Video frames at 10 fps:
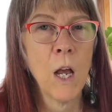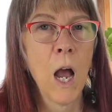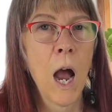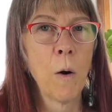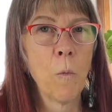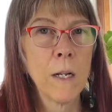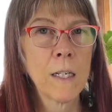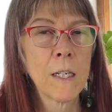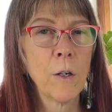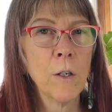I want
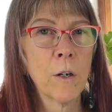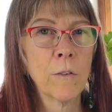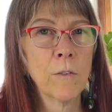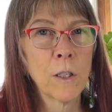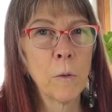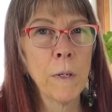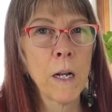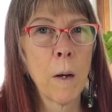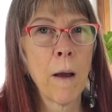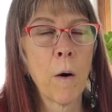to tell you a little bit
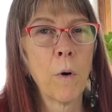about